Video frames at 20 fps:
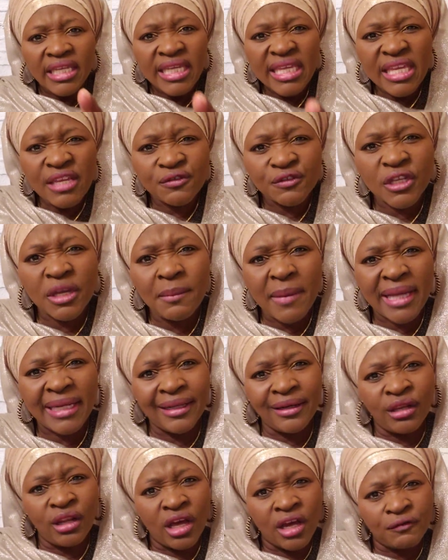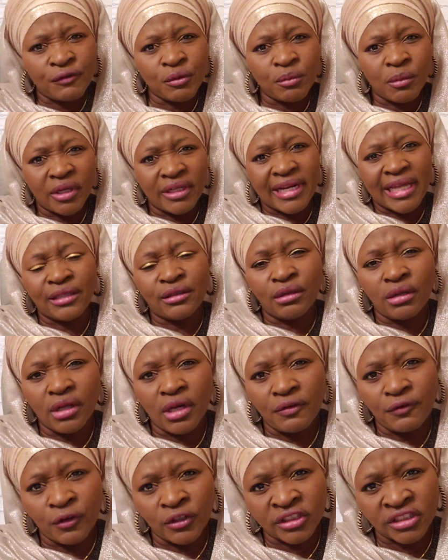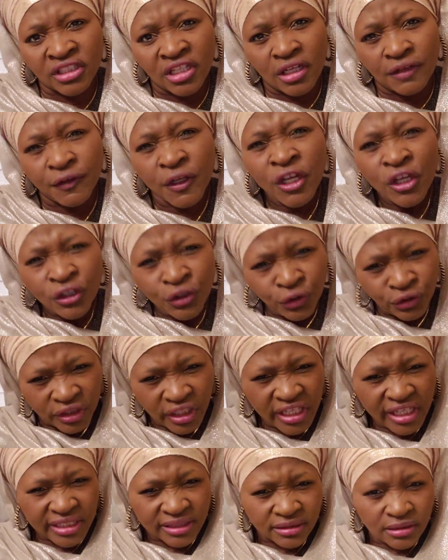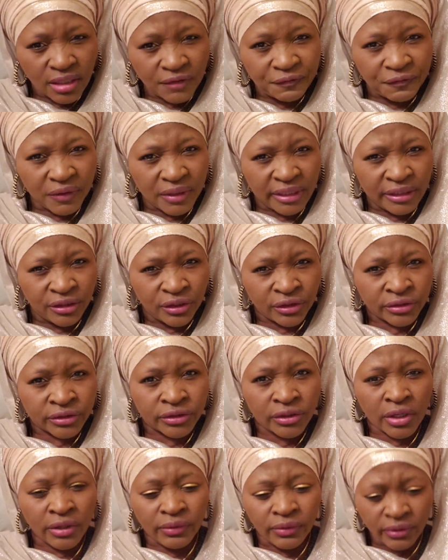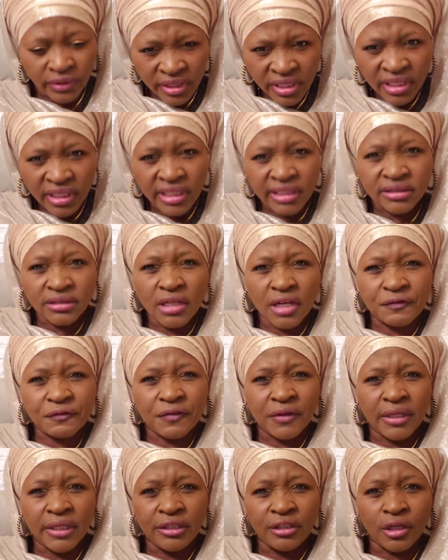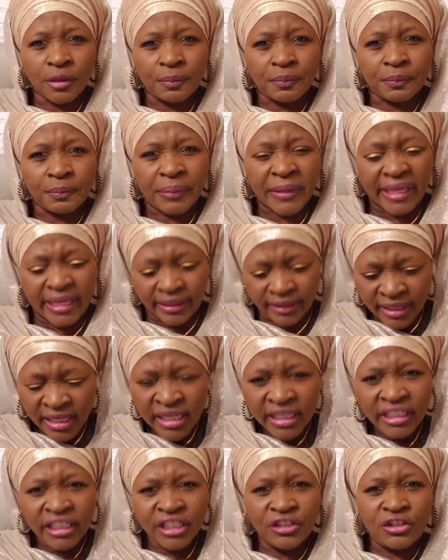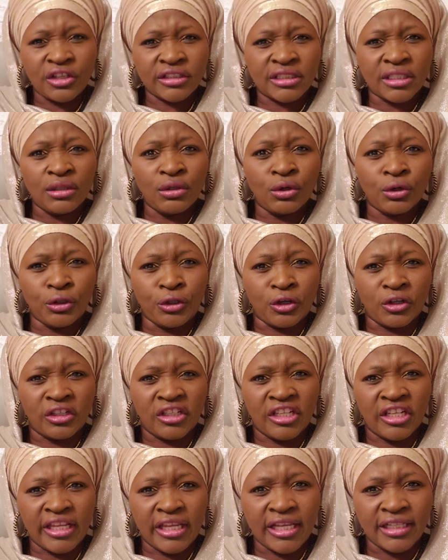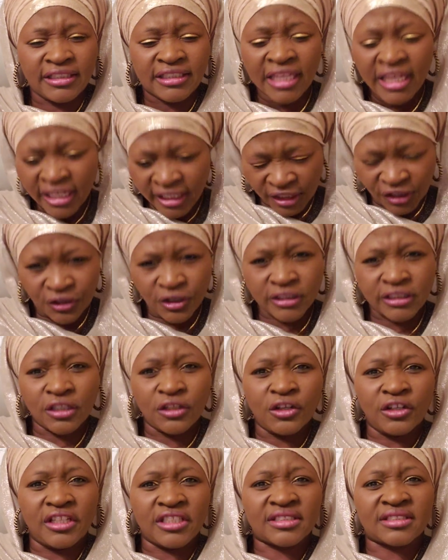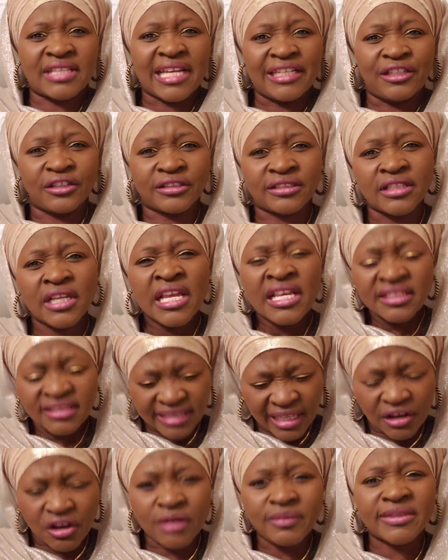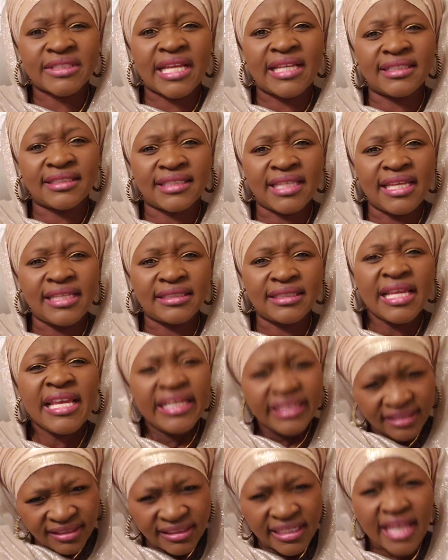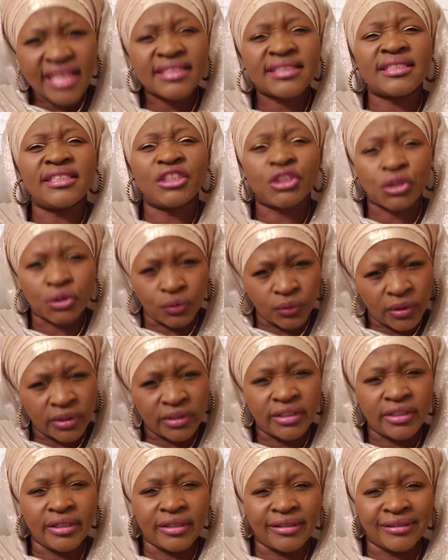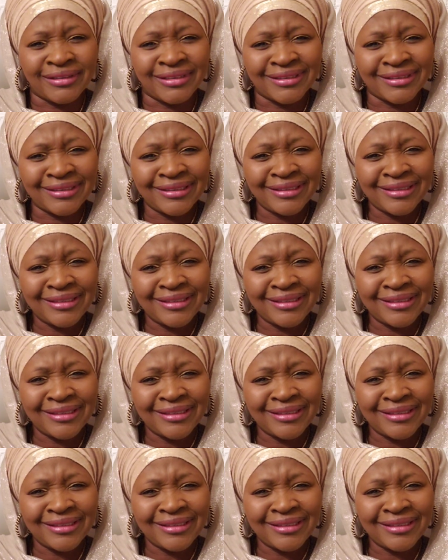If somebody loves you more than you love yourself, you think he's not feeling your sorrow, he's not feeling your pain, he doesn't know your needs, he doesn't understand your circumstances? Yes, he sure does.